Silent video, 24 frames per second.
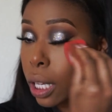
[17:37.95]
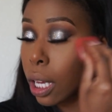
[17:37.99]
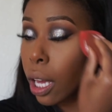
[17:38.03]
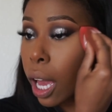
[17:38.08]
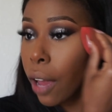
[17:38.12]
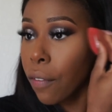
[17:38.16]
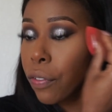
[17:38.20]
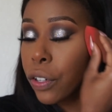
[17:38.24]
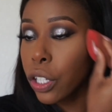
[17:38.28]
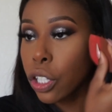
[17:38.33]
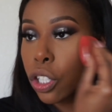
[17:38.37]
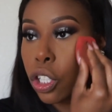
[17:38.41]

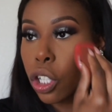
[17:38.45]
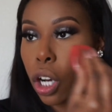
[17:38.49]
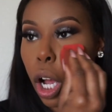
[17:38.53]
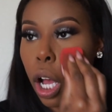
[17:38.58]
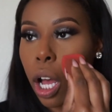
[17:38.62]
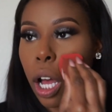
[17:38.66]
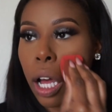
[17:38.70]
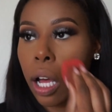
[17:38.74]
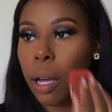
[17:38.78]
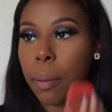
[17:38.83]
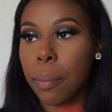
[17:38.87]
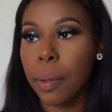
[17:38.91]
every
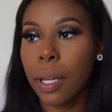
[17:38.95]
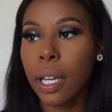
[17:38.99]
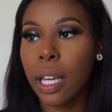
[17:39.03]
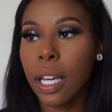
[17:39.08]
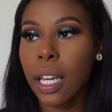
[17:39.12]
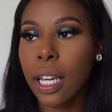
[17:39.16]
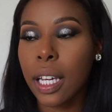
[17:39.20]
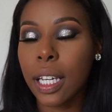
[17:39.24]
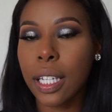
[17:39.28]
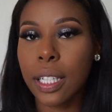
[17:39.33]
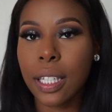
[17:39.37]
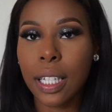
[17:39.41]
job
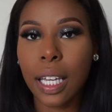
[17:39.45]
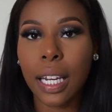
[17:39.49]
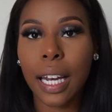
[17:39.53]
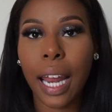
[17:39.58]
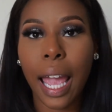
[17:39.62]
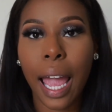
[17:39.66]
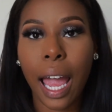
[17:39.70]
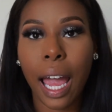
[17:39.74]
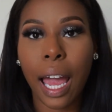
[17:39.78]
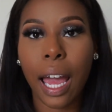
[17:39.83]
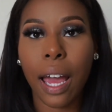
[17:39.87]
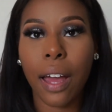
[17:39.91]
is gonna
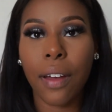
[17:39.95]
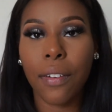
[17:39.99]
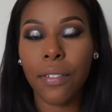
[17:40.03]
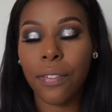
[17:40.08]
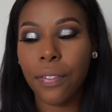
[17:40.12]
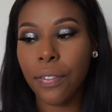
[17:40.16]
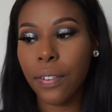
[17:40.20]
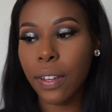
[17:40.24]
have